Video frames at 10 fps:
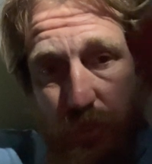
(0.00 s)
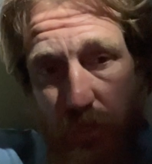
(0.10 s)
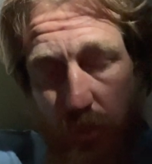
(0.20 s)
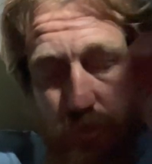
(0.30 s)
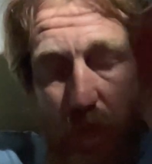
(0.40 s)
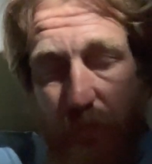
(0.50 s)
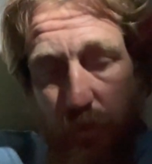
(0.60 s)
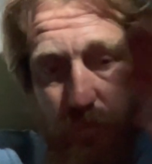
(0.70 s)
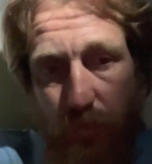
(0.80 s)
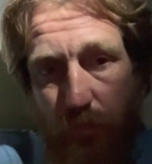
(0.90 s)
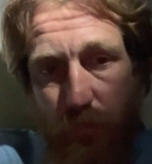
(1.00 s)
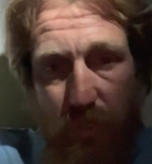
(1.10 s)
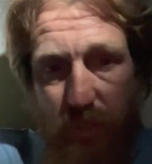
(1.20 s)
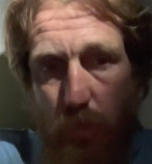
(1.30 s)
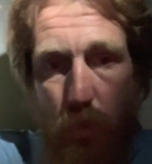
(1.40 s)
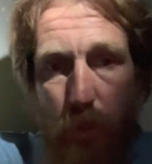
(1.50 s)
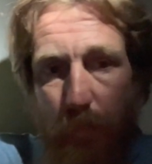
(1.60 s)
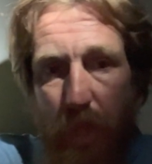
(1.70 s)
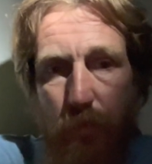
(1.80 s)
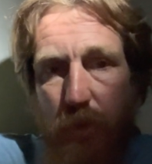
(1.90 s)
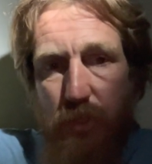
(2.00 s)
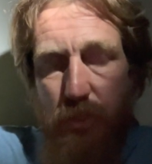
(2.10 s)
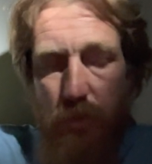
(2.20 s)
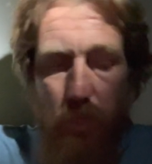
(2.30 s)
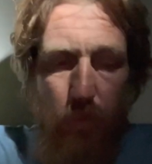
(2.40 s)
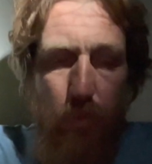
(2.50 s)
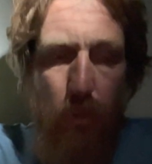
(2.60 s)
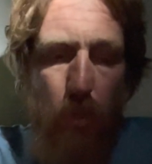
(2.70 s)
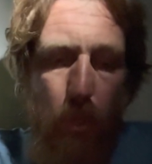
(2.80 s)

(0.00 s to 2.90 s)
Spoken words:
or traveling from, let's say, one mountain range to the other,